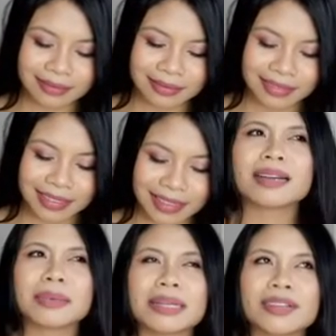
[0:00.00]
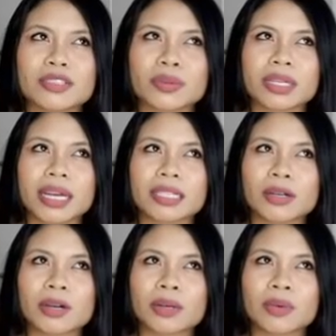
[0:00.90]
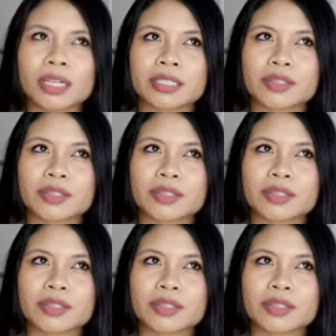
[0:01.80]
I mean, eventually, I know I want